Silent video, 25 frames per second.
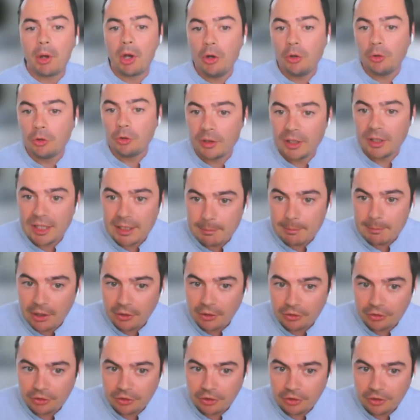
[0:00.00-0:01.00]
proposal
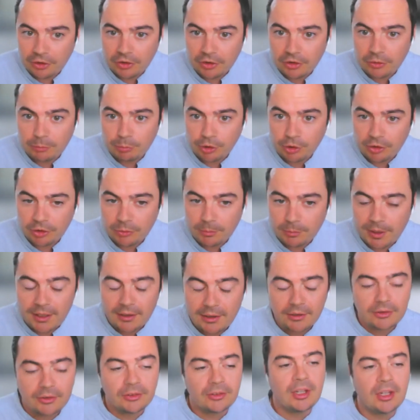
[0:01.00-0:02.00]
emails to
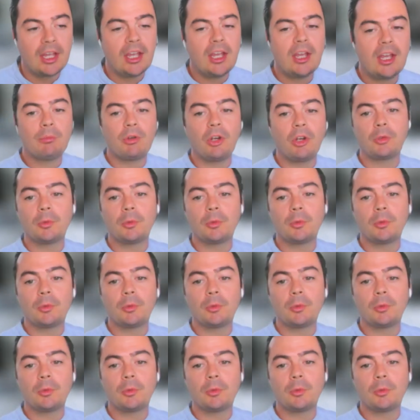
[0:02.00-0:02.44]
prospects.